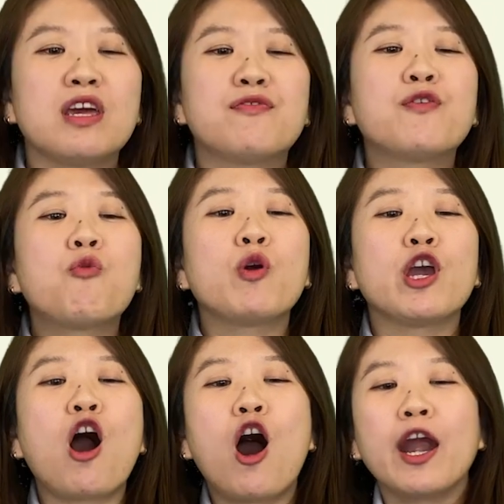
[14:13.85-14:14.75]
if
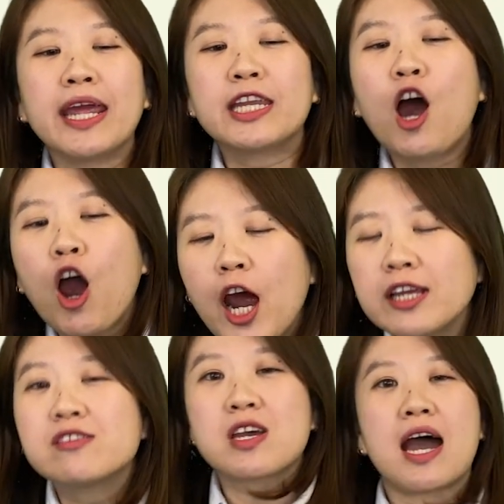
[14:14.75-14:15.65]
we are in
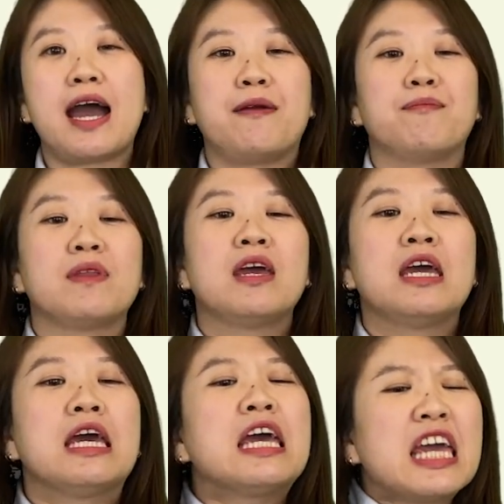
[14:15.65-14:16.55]
hard time,
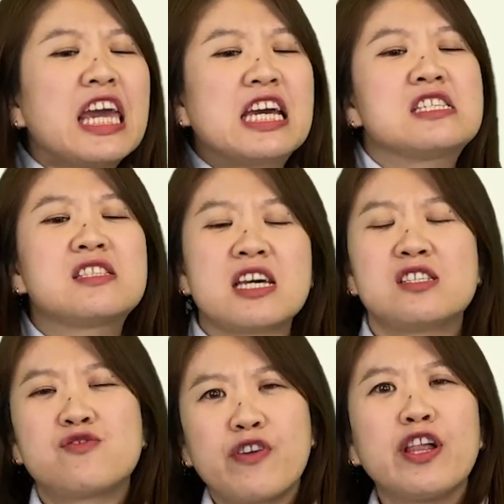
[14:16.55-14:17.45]
is
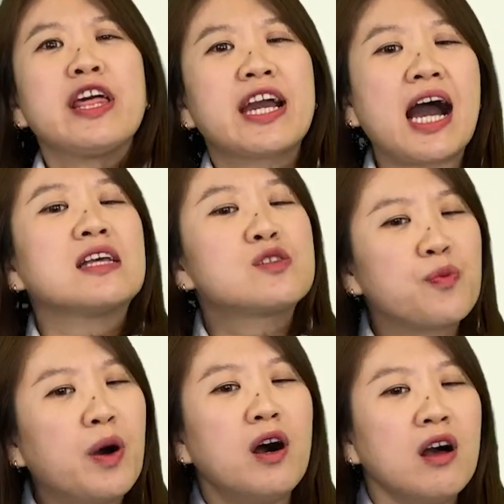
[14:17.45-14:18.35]
this really God's
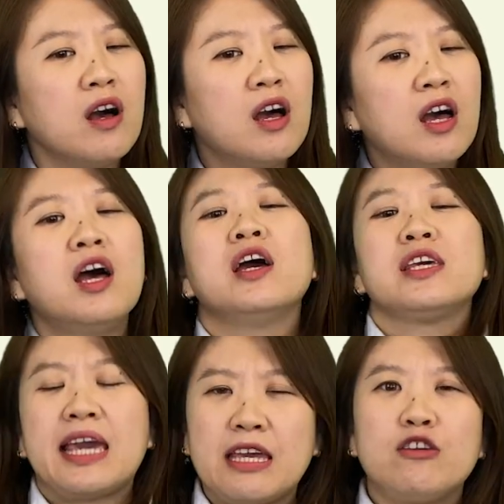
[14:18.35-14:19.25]
will?
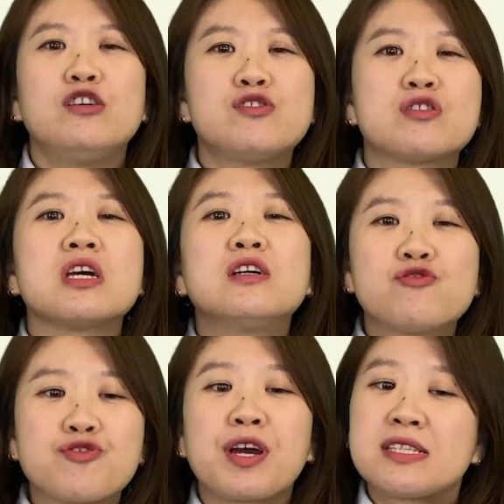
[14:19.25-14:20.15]
Can you
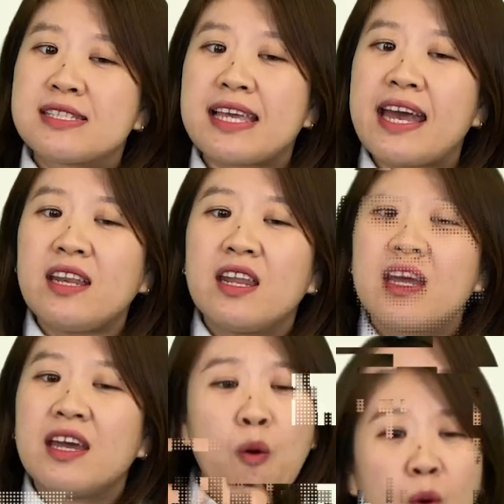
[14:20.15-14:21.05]
still trust it?
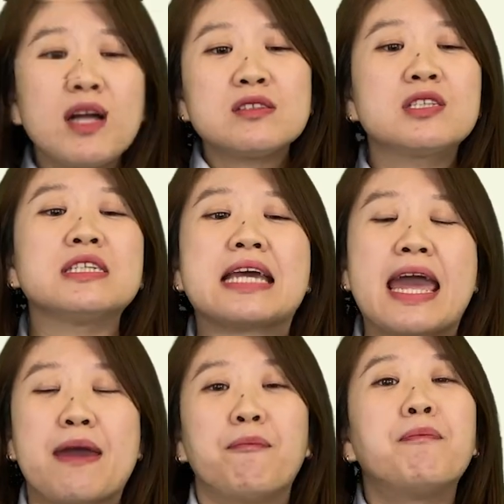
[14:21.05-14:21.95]
Well,
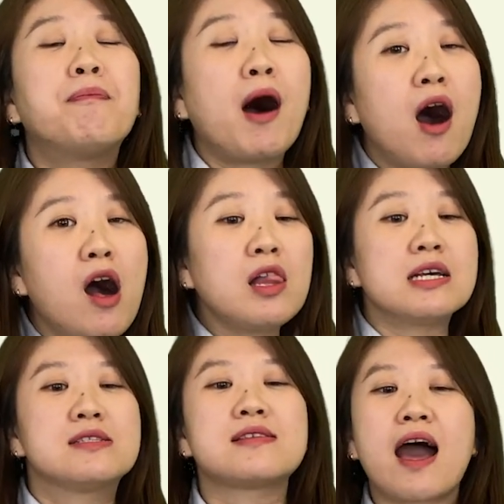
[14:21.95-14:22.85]
today, Paul
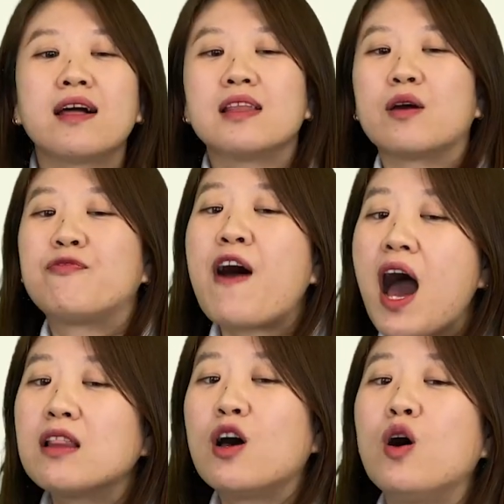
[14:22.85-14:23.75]
and Silas
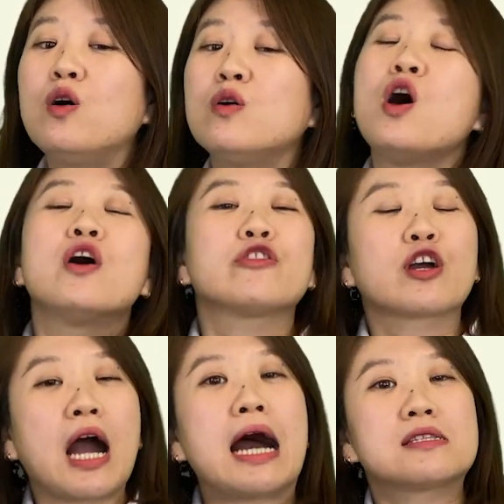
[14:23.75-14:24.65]
follow the
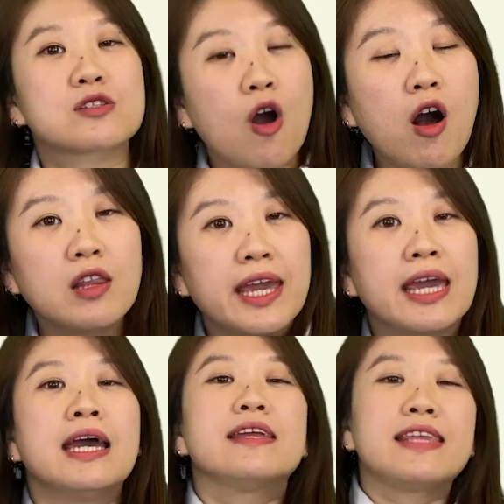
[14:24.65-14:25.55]
God's calling.
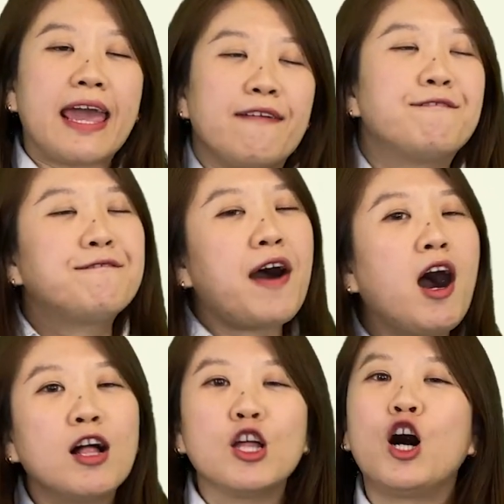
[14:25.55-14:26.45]
They
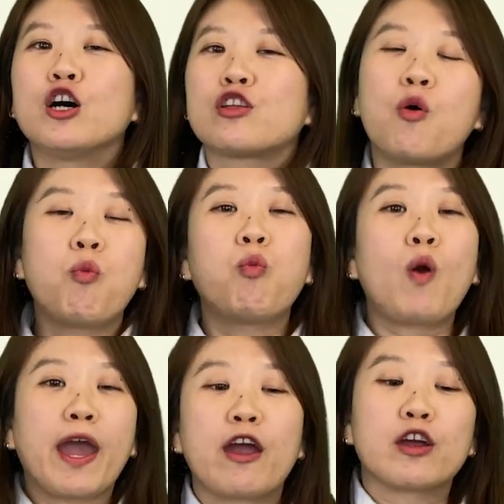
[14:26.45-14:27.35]
follow the
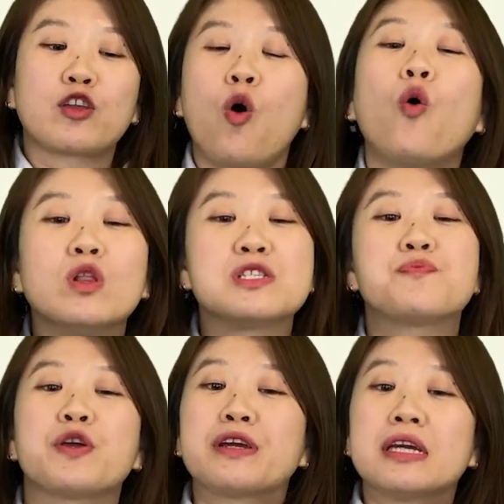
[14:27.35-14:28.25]
where the Holy
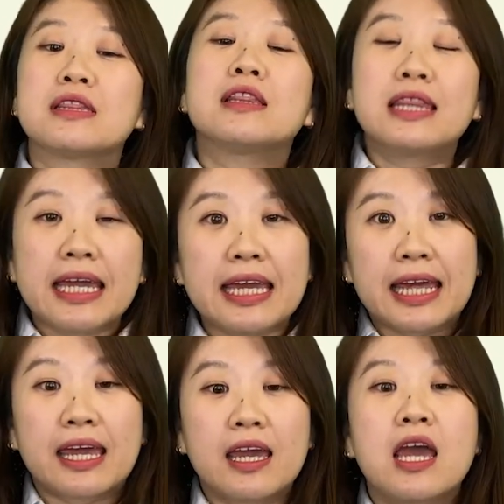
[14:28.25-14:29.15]
Spirit
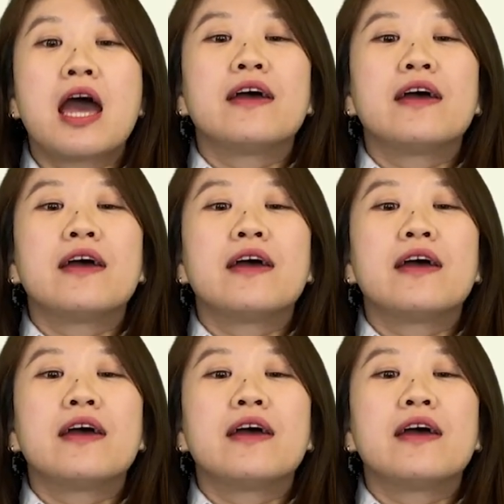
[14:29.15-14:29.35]
leading.